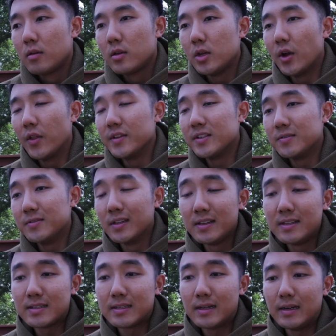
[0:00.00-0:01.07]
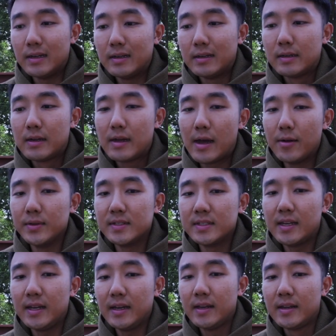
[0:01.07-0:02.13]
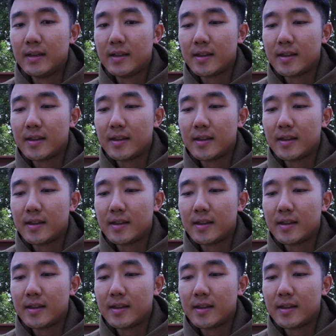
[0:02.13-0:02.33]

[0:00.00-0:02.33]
you know, on the civilian side, I would say